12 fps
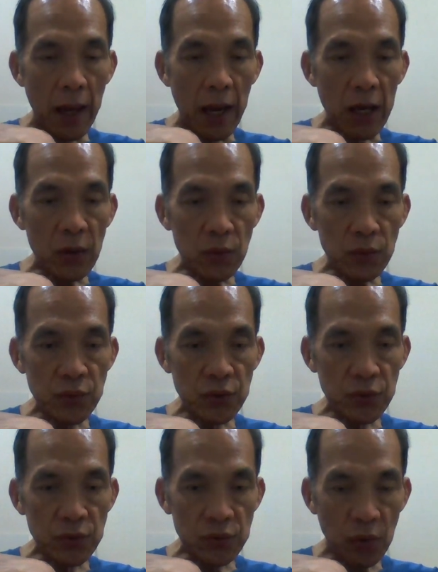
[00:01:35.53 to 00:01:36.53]
and
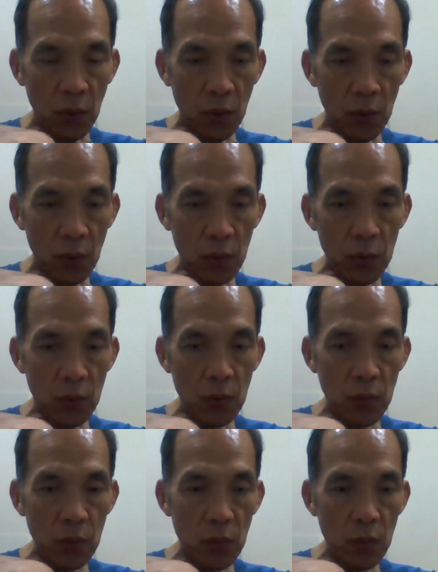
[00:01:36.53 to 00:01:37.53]
also
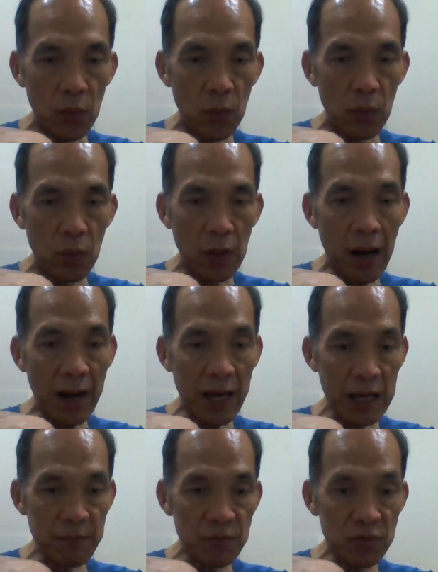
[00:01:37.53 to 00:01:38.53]
are
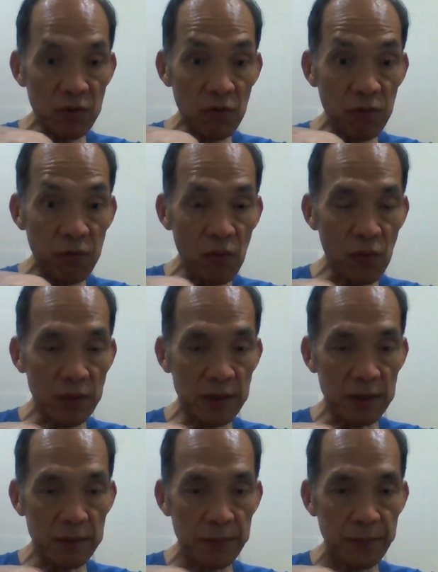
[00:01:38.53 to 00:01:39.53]
able to afford
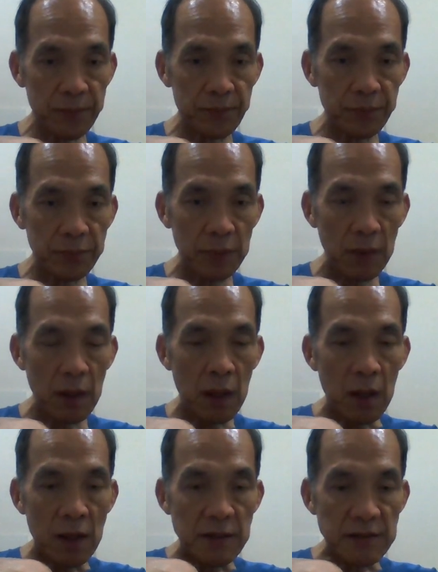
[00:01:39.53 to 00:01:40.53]
it.
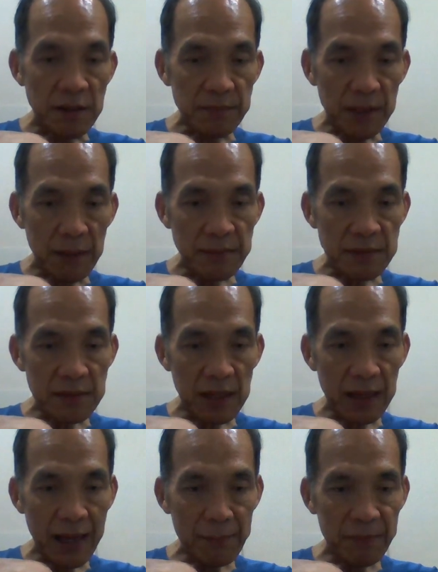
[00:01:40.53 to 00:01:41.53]
Sometimes
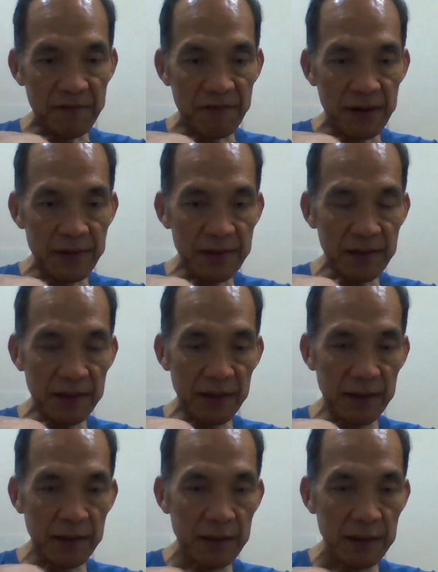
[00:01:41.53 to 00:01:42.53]
things happen very
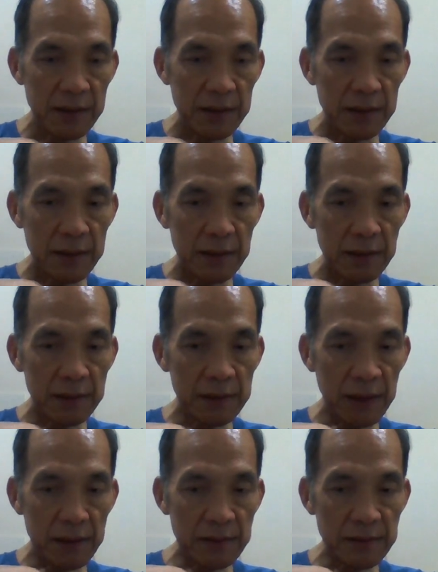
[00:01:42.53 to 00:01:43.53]
suddenly
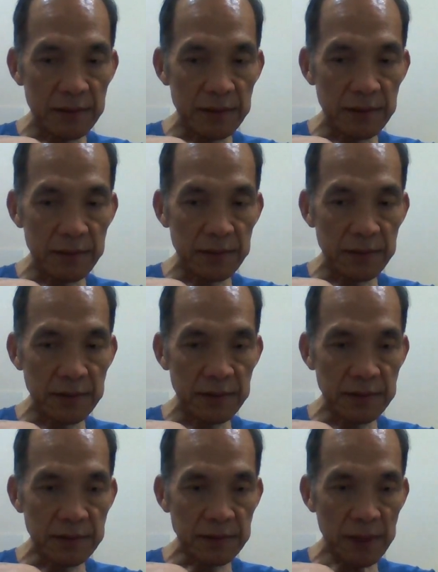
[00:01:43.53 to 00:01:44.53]
that
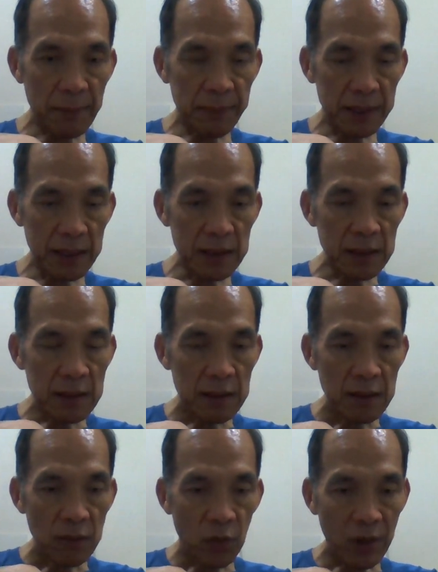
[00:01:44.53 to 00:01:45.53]
somebody
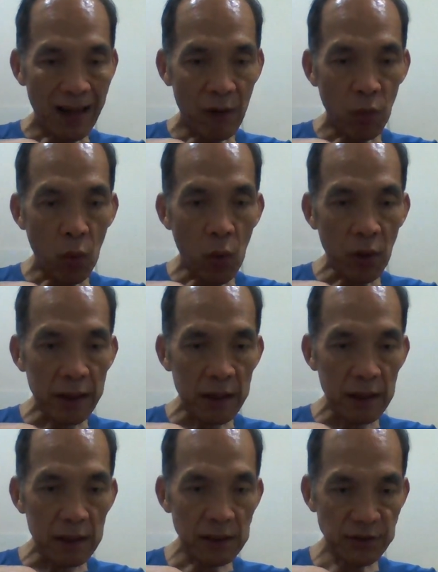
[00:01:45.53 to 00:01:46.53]
while
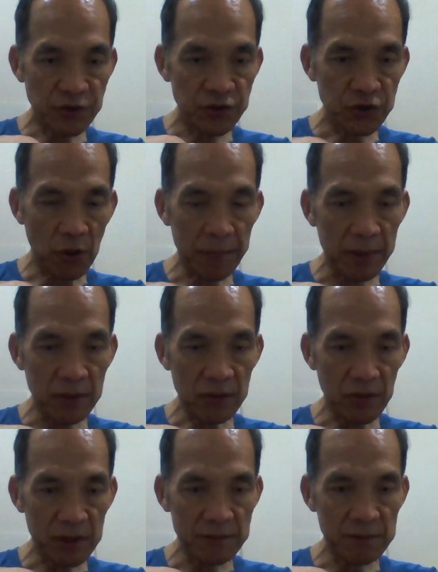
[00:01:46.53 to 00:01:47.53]
walking, shopping,
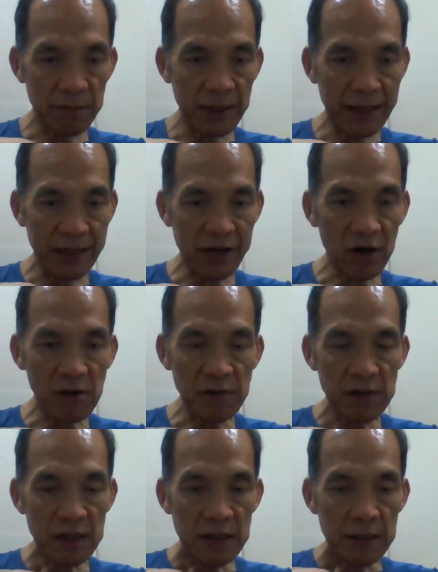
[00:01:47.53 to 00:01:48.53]
or even playing
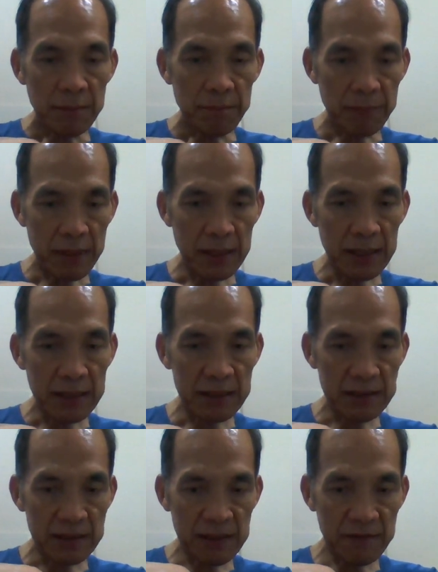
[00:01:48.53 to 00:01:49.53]
golf may
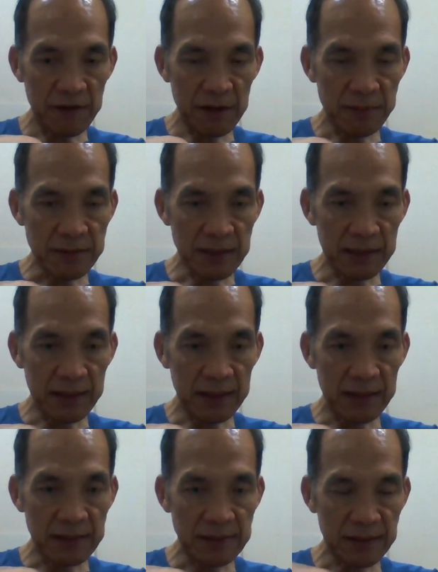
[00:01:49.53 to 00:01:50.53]
develop
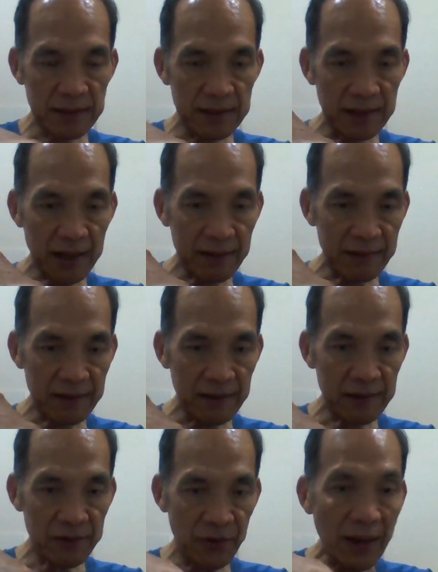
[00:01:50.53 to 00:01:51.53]
sudden cardiac
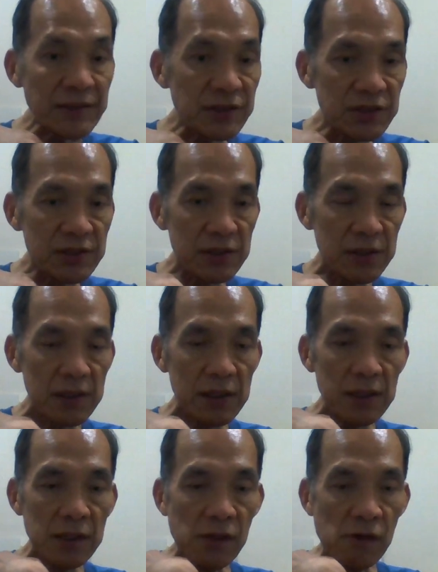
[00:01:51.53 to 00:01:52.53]
arrest
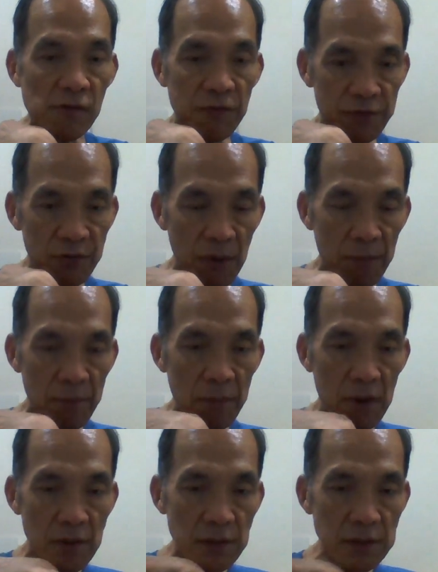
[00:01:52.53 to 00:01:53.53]
from
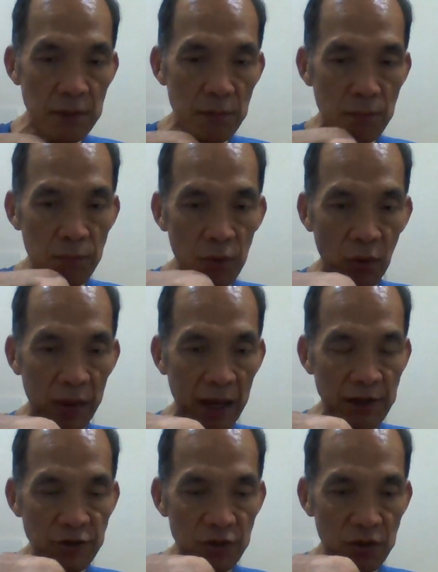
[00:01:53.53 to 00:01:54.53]

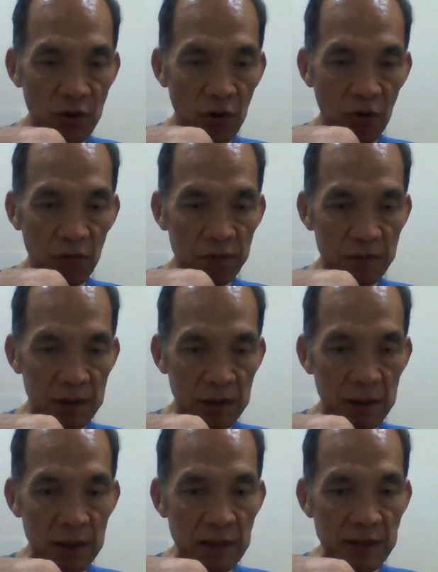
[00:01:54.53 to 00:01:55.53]
blockage of
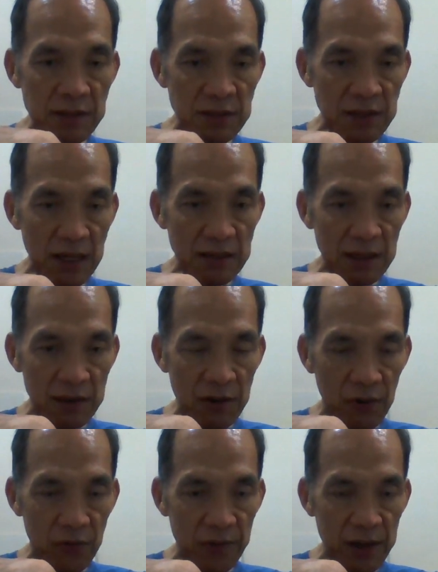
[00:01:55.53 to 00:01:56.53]
the stented
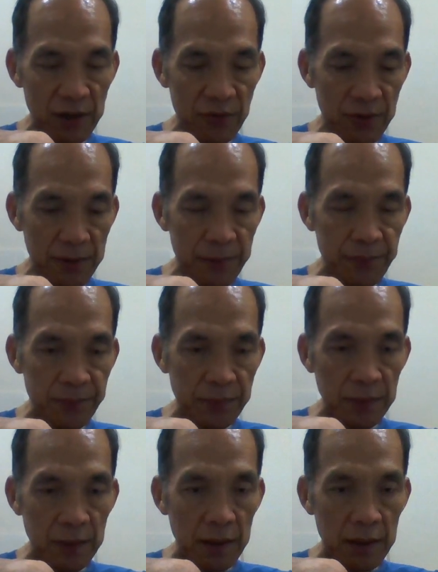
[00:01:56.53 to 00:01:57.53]
coronary artery.
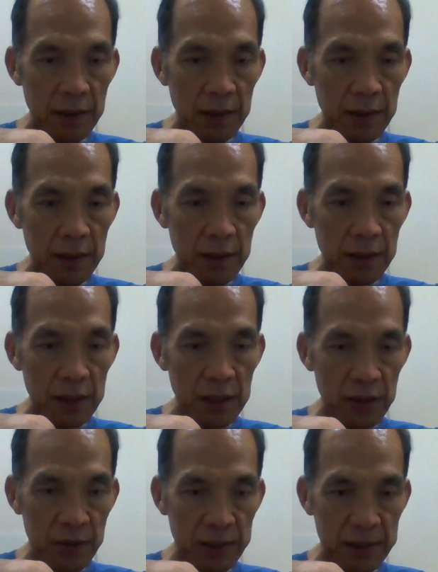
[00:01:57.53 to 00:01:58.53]

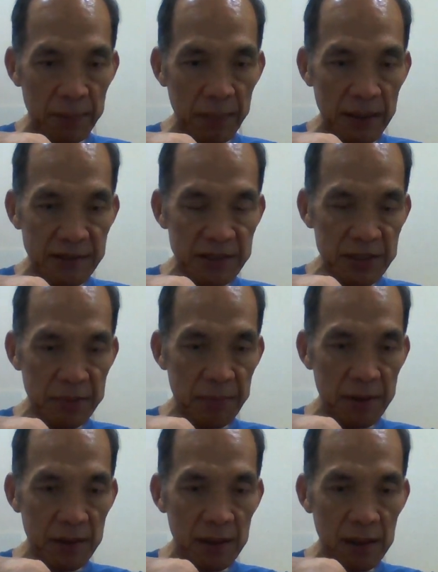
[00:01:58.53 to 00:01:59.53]
You can apply
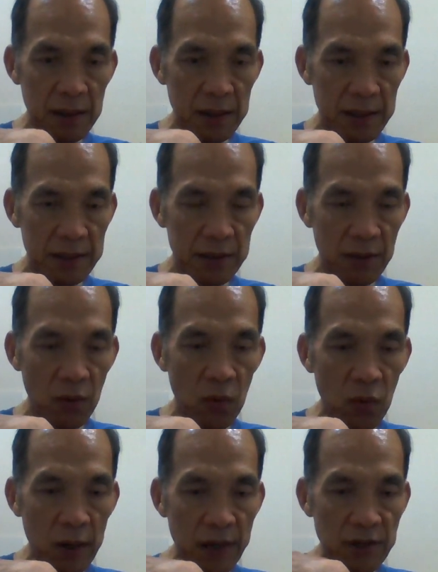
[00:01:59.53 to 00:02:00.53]
CPR and
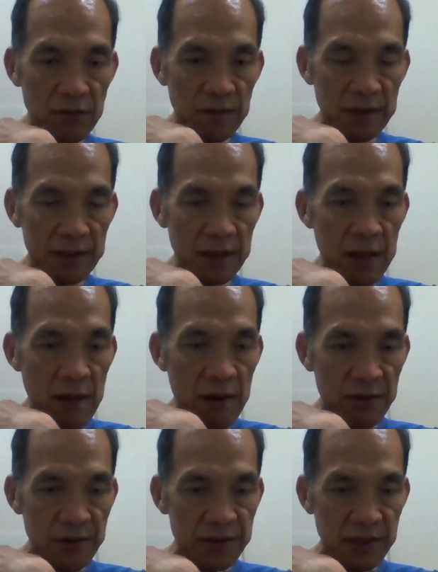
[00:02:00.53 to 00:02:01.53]
all kinds of other
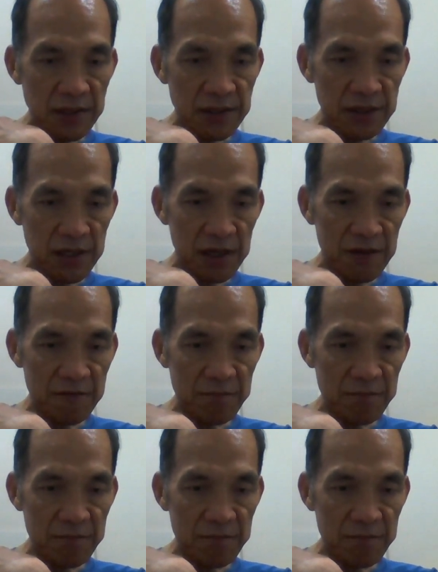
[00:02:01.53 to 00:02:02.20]
resuscitative